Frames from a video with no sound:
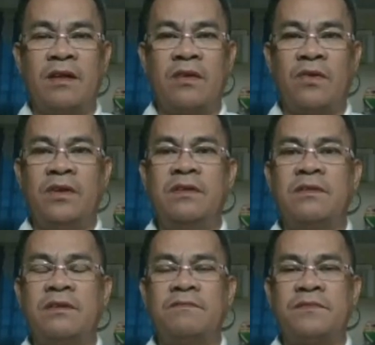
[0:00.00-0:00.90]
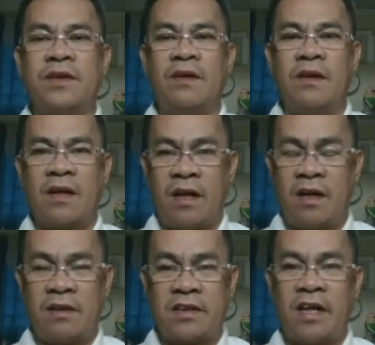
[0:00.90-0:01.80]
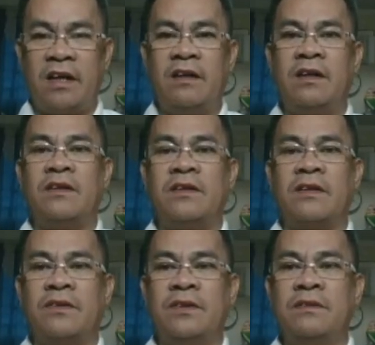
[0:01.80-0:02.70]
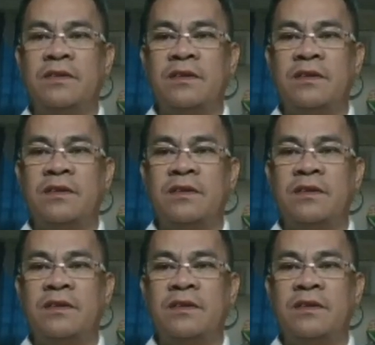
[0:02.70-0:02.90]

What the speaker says: road, car tire, the road.